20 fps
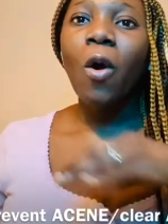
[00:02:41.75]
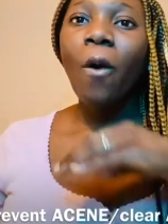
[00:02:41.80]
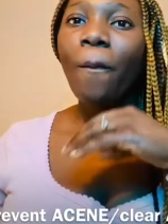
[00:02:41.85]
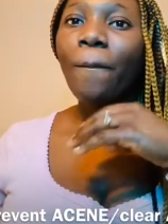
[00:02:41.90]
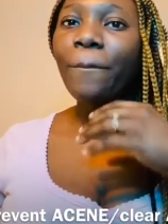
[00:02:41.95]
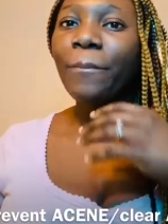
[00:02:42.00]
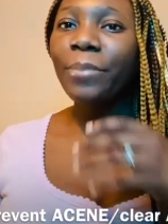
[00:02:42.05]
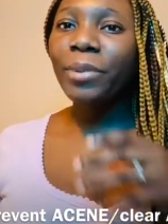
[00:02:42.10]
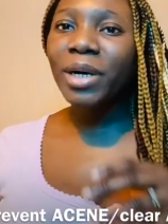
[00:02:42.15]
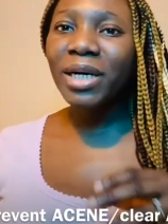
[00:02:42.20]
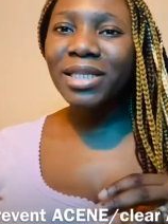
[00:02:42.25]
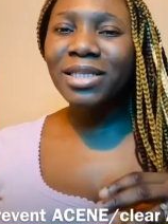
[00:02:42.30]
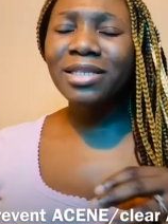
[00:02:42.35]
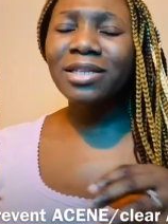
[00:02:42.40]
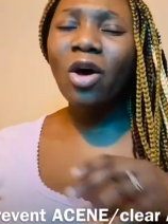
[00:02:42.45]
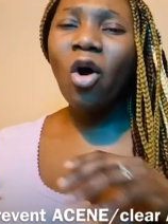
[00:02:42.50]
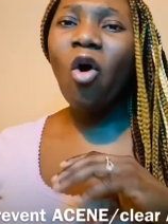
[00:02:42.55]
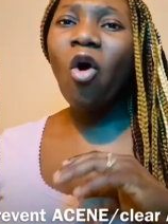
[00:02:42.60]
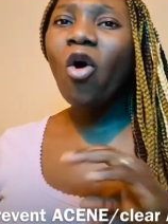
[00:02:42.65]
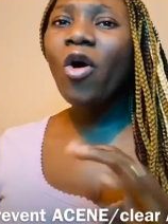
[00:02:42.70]
But
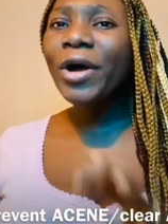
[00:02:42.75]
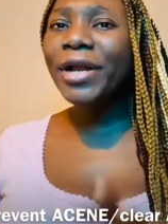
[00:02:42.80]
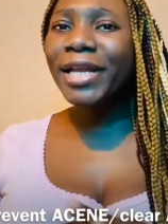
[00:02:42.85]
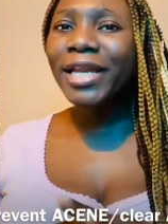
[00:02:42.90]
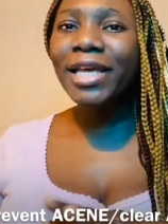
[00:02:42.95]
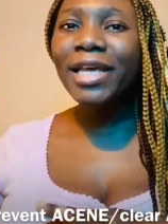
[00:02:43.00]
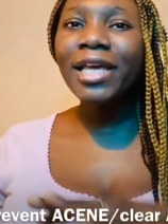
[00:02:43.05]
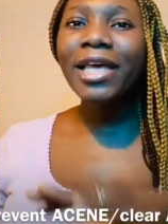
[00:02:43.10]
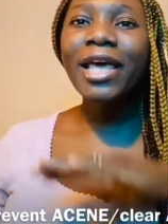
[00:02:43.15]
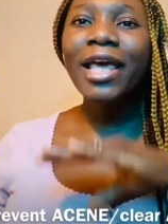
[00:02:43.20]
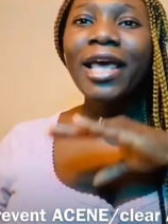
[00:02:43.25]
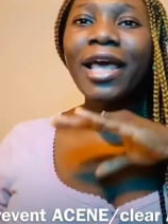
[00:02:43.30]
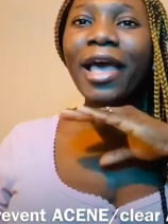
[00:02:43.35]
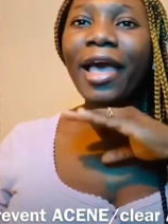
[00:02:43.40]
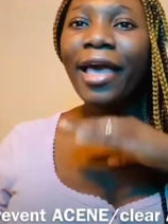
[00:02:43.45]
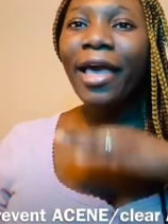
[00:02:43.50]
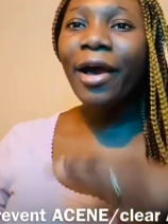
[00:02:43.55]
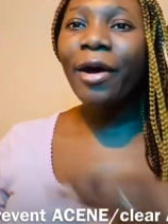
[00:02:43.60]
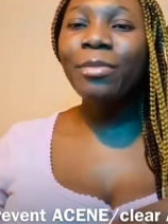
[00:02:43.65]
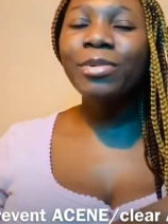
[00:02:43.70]
honey
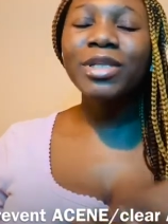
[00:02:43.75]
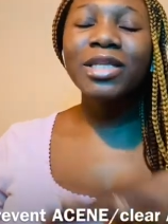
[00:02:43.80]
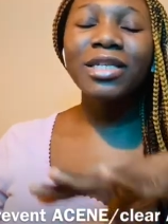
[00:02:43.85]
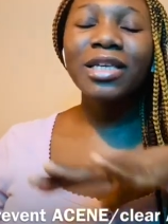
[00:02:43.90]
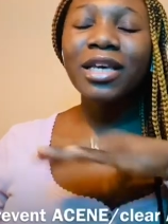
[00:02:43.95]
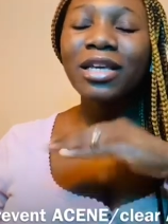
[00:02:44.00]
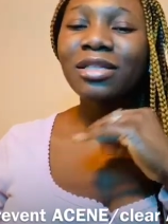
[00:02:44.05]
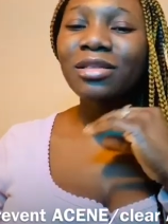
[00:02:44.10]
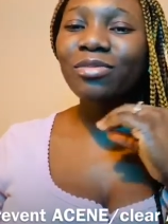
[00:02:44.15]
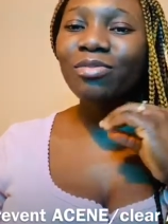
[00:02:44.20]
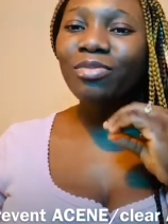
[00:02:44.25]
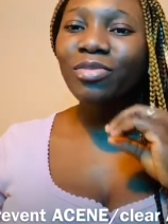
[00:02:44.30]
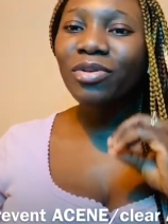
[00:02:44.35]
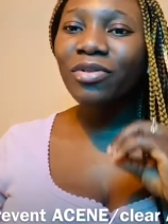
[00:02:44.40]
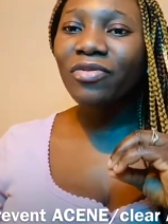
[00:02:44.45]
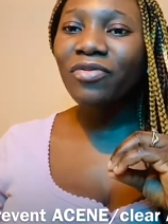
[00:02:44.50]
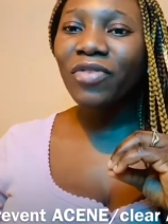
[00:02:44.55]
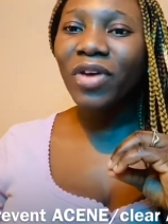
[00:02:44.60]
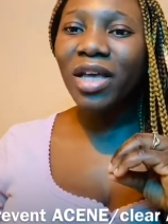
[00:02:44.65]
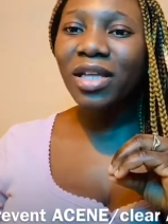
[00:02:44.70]
helps in
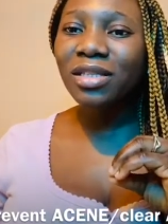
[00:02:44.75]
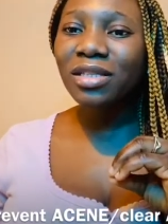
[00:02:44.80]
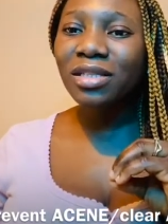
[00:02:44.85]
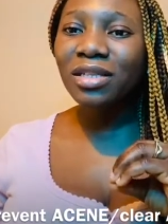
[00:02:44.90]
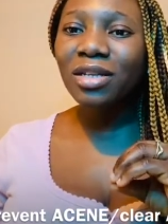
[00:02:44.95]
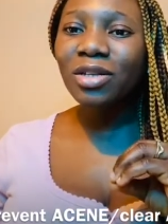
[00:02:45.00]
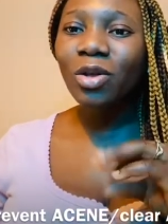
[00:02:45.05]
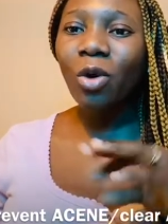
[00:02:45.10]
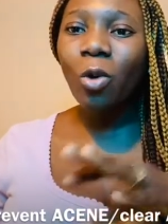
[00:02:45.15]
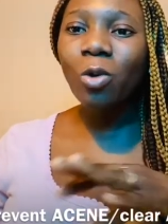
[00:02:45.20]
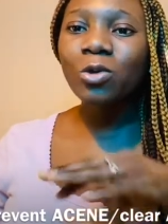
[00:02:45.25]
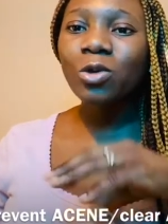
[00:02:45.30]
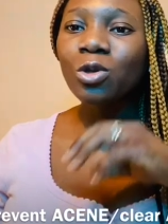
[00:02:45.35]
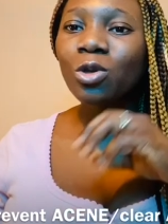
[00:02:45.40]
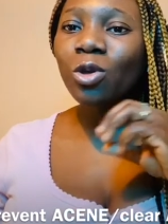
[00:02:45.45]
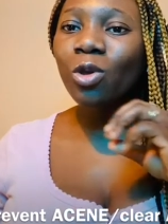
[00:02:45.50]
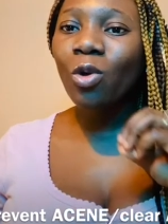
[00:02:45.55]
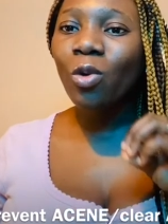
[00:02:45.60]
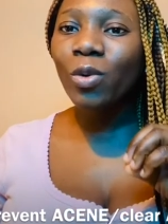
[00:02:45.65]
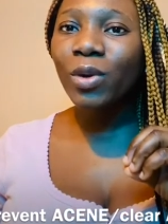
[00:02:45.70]
preventing or
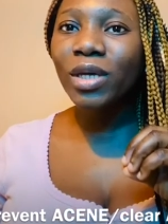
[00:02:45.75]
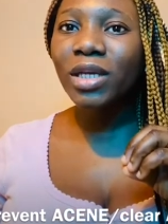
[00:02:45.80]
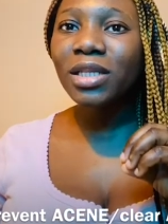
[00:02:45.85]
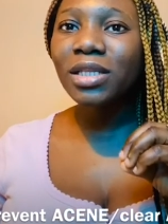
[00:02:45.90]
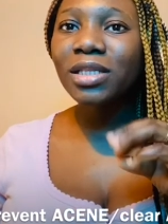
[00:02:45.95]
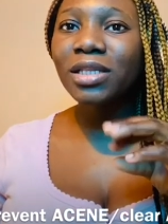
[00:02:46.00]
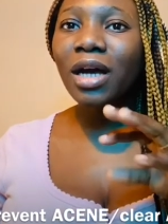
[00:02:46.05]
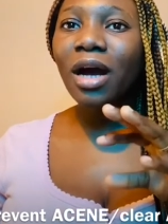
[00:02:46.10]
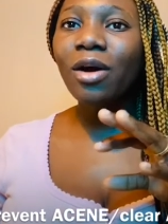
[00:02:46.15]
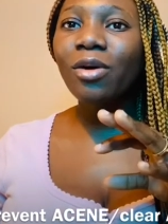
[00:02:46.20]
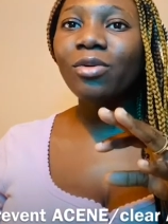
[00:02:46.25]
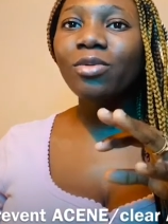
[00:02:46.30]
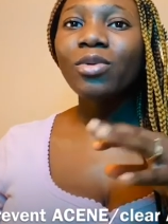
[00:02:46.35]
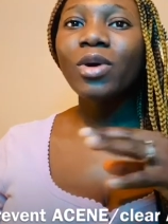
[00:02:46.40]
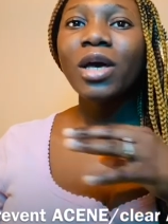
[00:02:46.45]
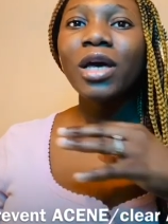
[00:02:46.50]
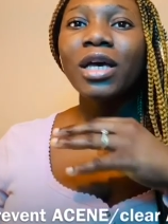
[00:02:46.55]
slowing down.